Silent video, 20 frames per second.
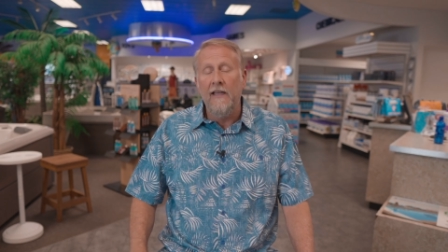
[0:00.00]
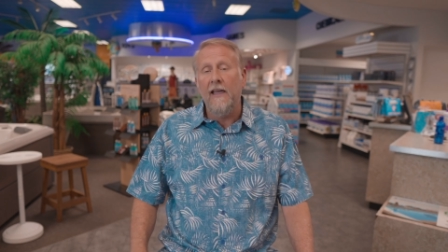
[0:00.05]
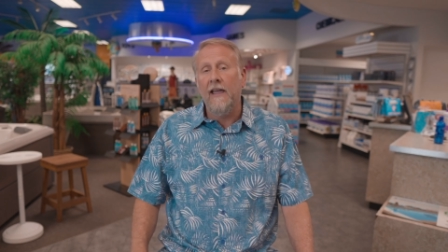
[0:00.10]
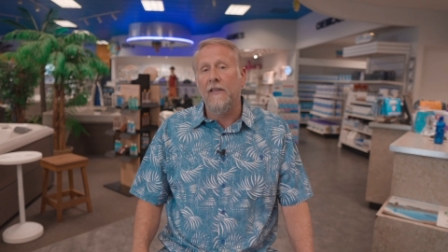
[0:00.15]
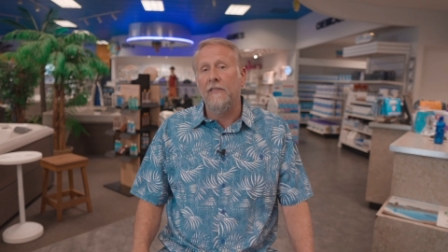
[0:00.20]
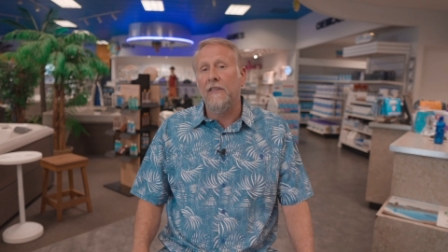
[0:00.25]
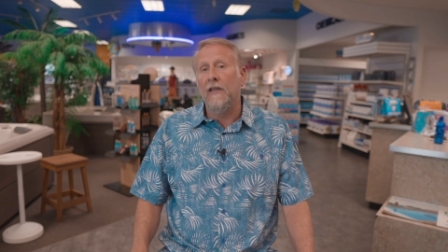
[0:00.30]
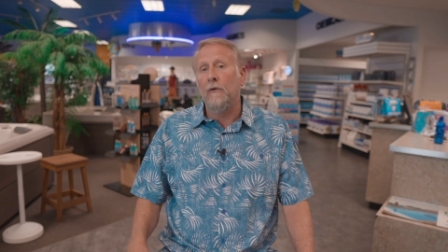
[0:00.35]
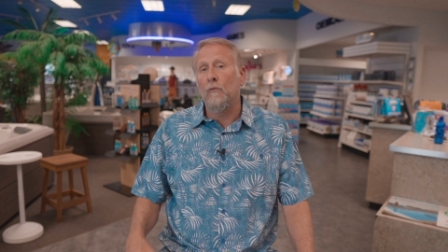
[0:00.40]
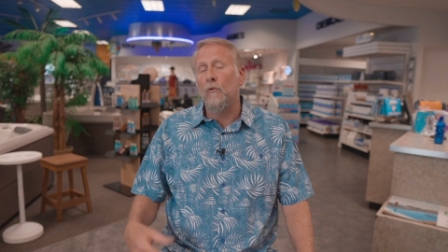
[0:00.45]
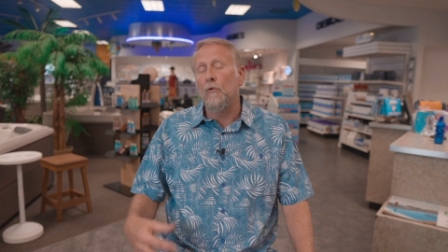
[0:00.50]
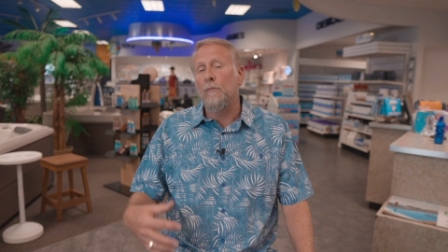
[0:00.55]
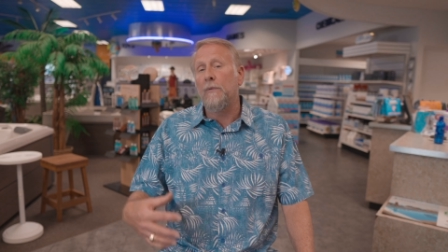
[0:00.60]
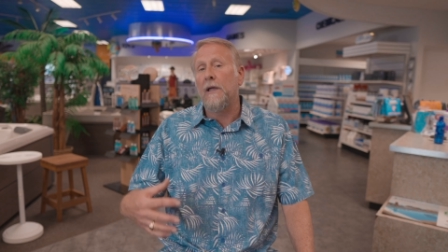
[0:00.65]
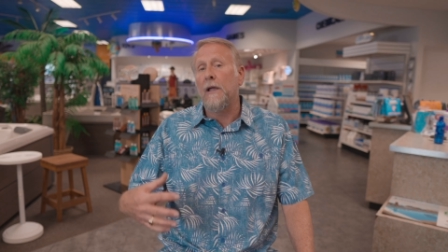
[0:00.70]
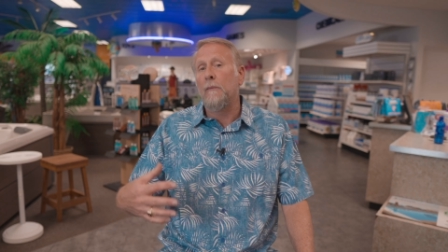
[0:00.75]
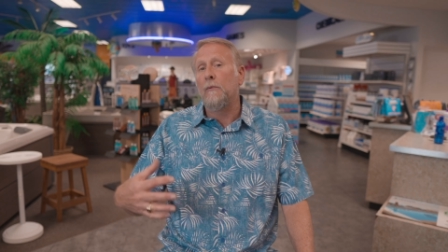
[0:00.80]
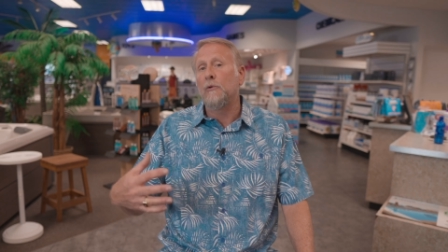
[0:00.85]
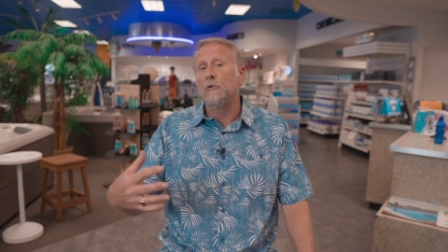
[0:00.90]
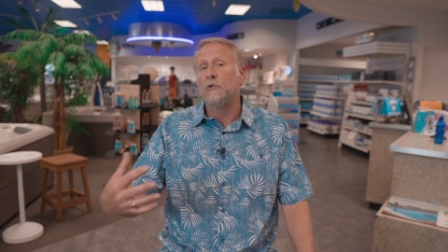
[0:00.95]
and they will be
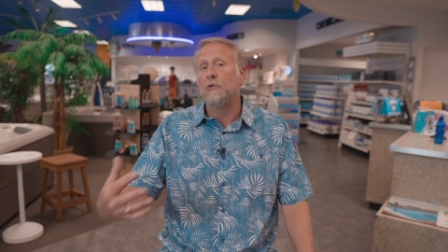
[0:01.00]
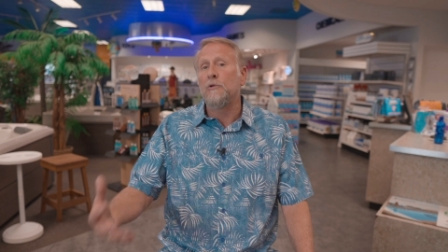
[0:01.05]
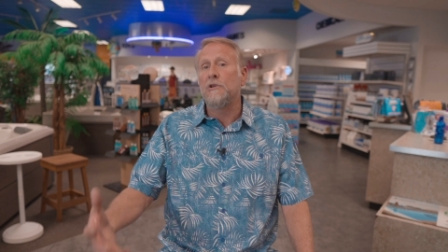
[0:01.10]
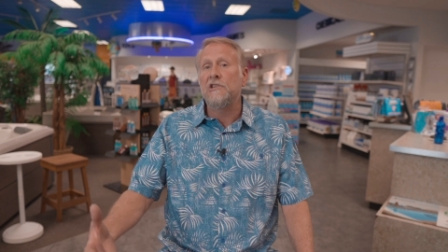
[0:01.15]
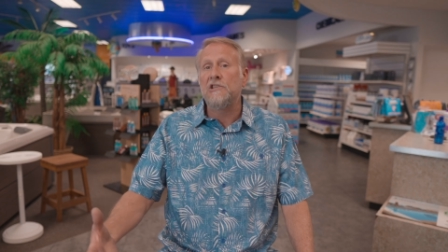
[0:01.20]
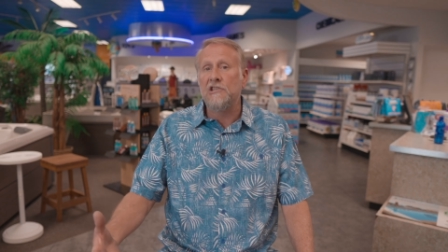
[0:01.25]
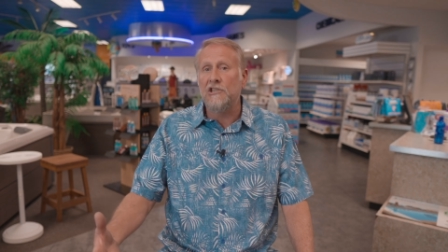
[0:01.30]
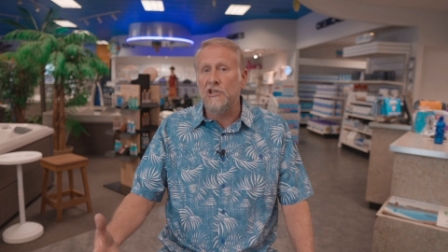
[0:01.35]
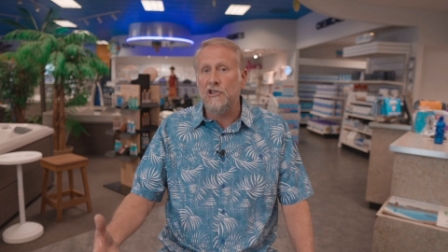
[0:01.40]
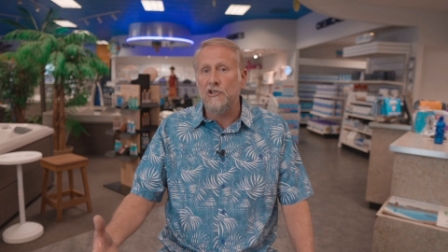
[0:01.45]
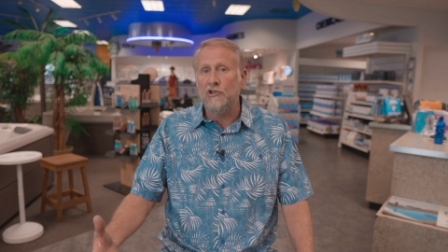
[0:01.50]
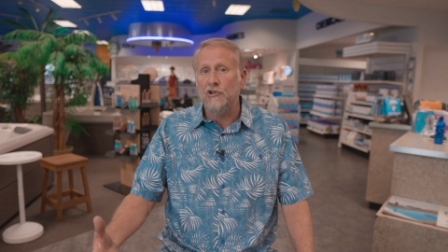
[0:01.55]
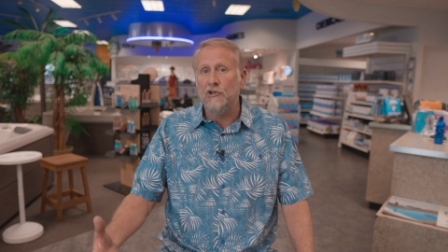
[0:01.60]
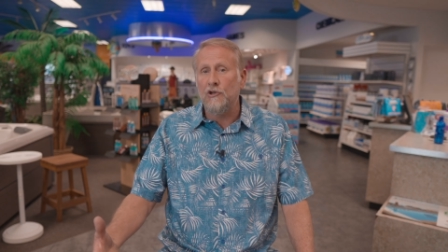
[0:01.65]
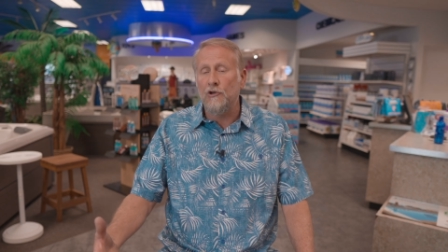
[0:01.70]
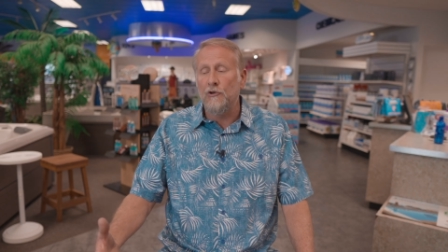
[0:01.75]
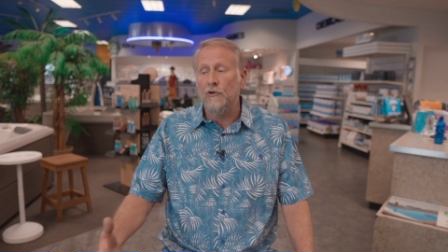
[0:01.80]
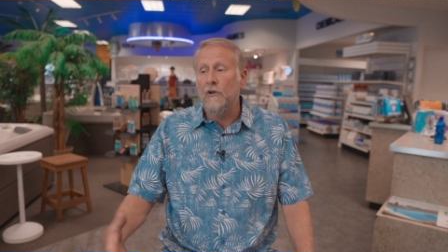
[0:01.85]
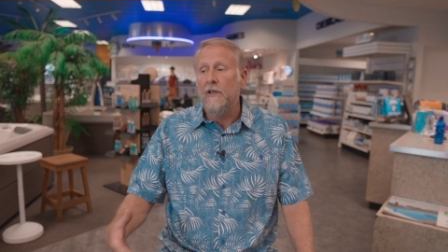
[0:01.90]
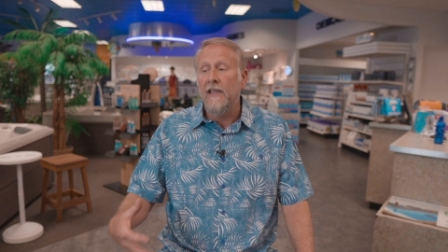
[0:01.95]
able to assist
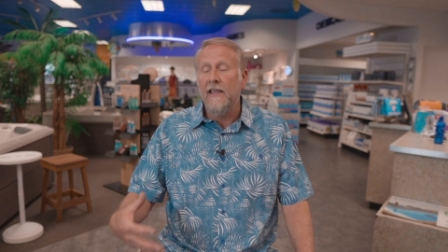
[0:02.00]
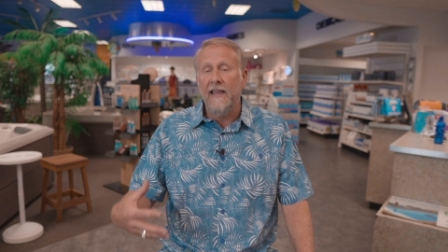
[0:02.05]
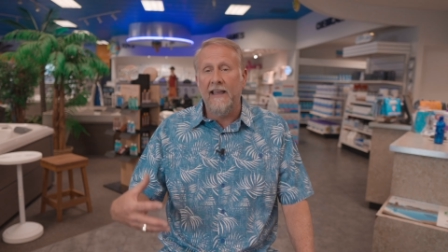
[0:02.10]
you